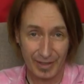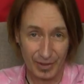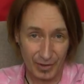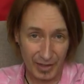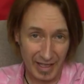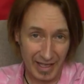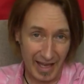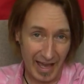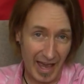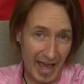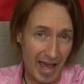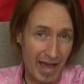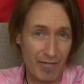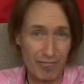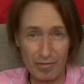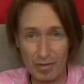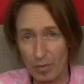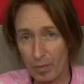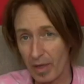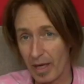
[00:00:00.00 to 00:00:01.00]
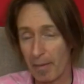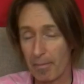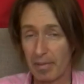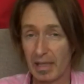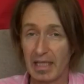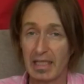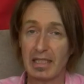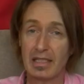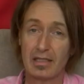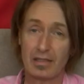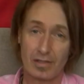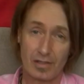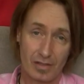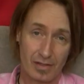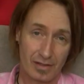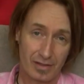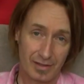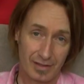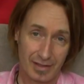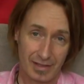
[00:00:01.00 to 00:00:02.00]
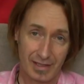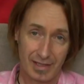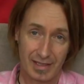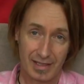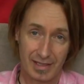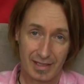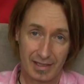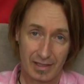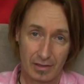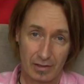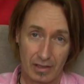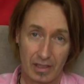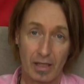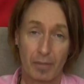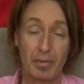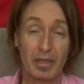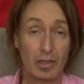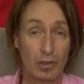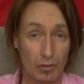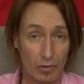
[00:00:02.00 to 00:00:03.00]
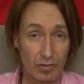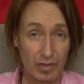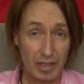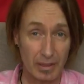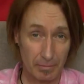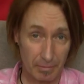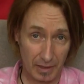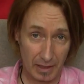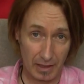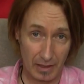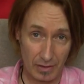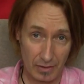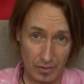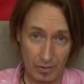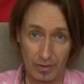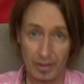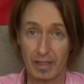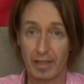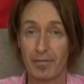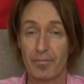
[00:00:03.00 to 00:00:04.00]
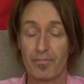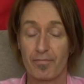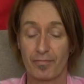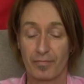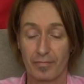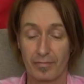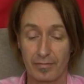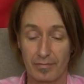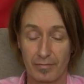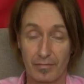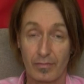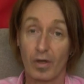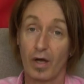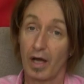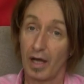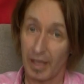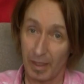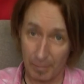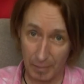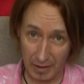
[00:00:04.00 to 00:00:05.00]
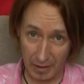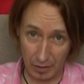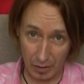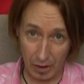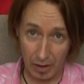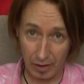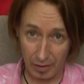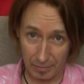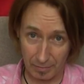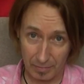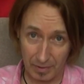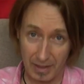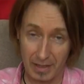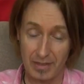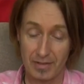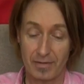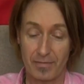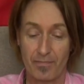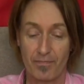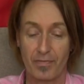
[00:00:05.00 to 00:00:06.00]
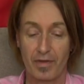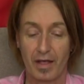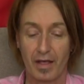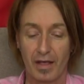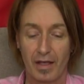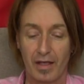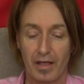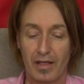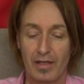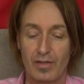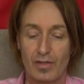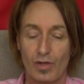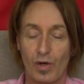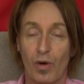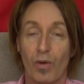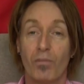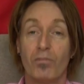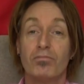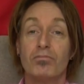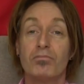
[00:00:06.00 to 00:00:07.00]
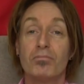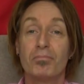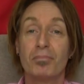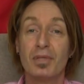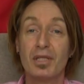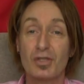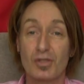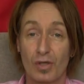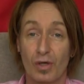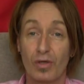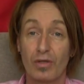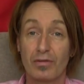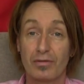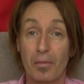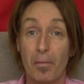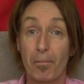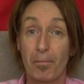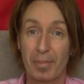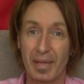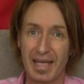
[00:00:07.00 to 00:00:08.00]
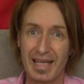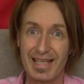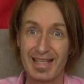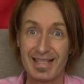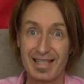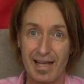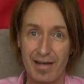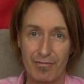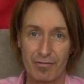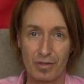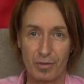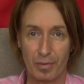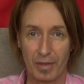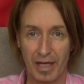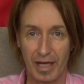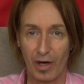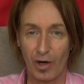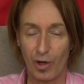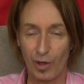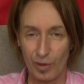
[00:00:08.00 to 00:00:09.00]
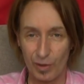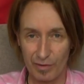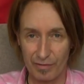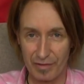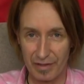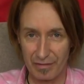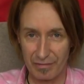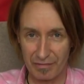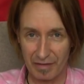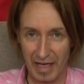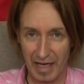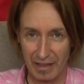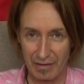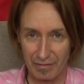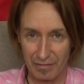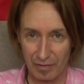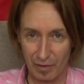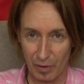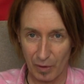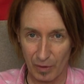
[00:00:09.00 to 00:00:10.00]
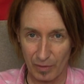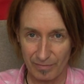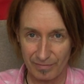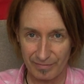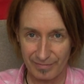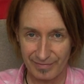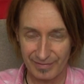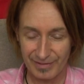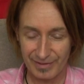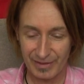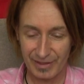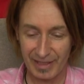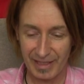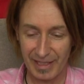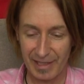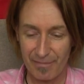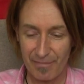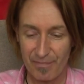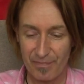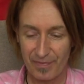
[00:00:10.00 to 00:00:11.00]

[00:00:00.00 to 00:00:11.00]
Okay, everywhere peas. And I mean green peas, okay? And I mean garden peas. So, piso, peas everywhere, all over the flat floor, okay?